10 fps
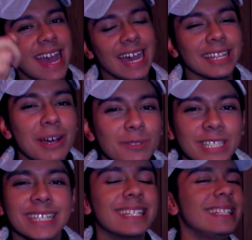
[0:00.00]
I love
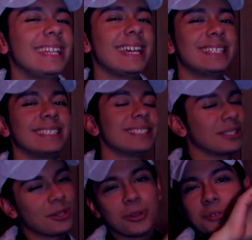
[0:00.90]
singing and dancing,
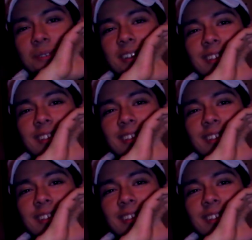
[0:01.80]
so